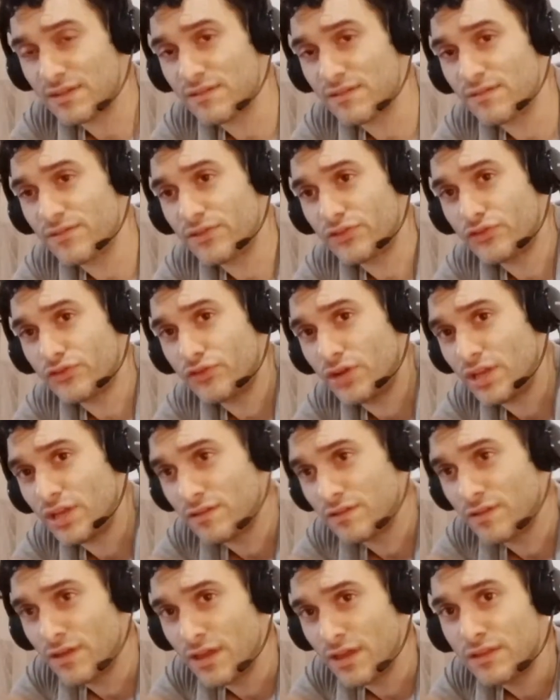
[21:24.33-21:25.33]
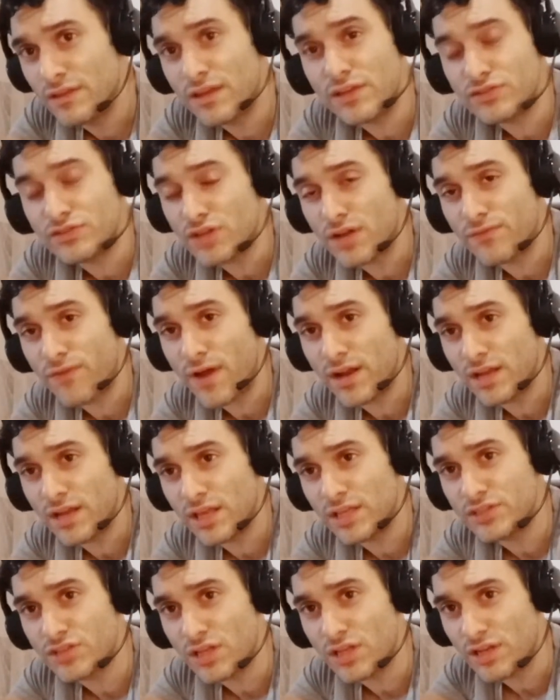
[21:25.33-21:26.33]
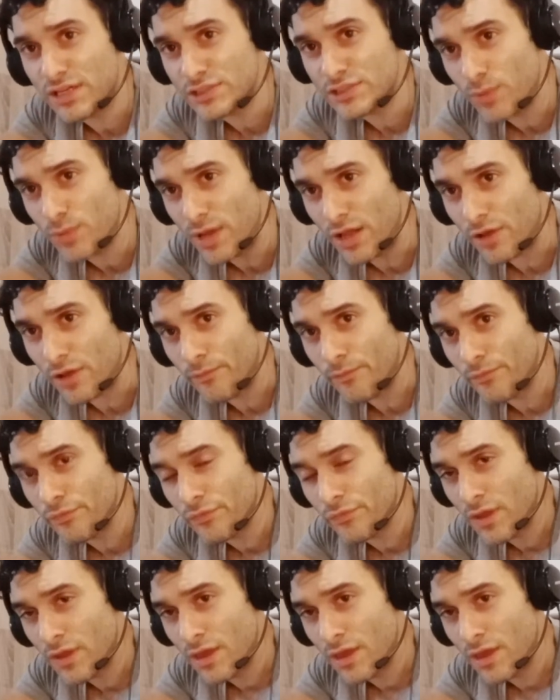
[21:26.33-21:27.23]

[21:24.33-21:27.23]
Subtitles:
in the street, they start fighting each other as well.